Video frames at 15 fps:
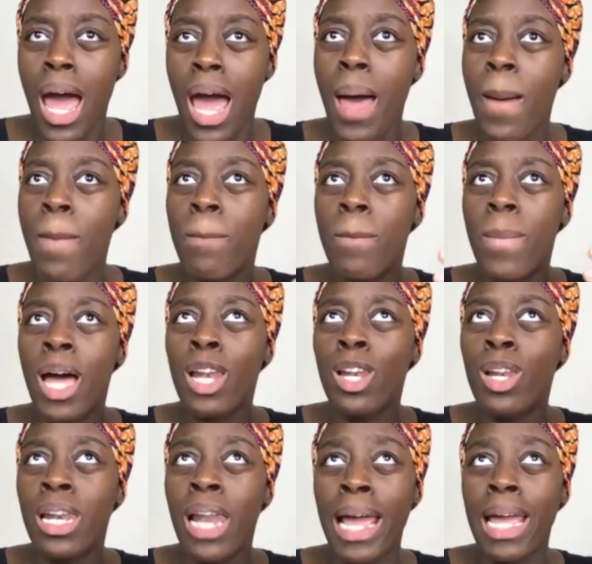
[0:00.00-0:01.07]

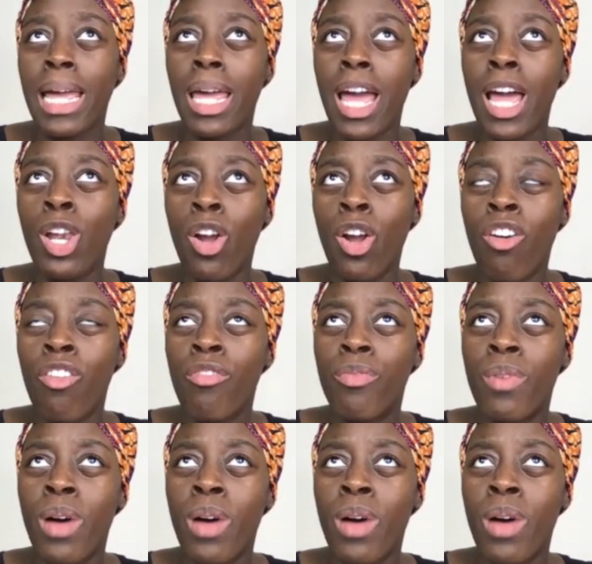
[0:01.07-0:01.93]
like a lot of